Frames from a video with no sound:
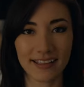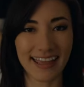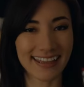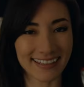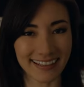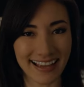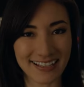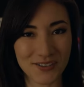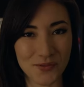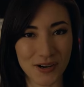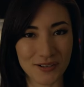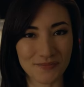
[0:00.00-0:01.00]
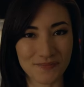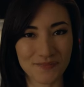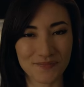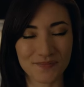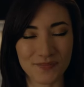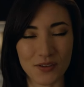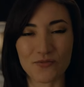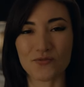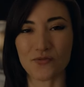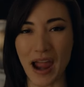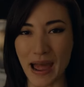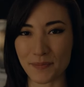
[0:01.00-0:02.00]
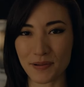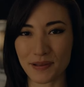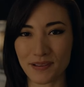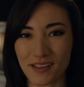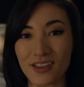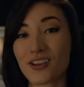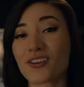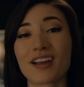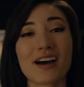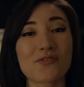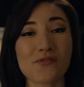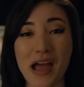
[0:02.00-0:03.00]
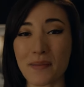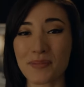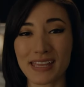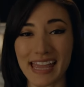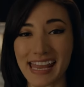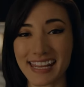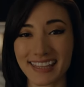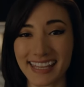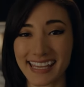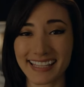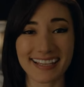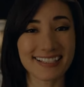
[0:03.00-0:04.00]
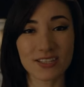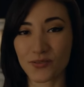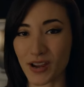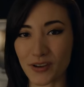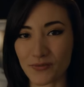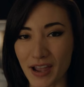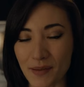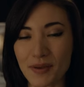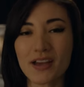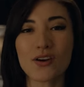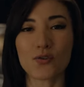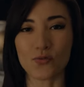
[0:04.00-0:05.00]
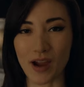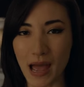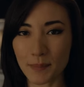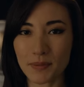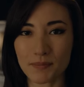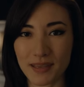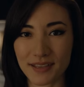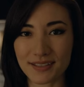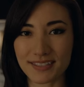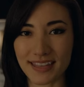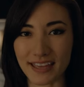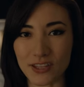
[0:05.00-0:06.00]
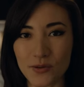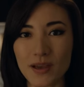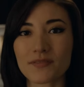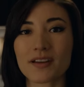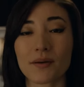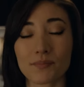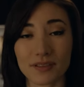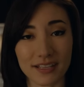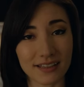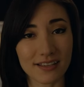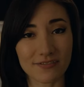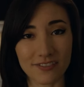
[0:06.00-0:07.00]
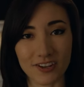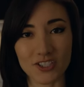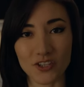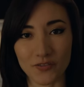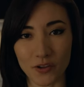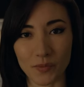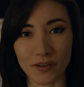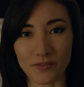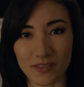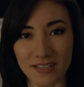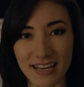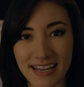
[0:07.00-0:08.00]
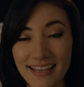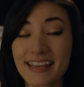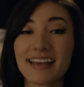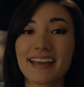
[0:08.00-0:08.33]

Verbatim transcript: And the last one, wrap. You're not wrapping anything like saran wrap. Wrap means that you have completely finished filming for the day.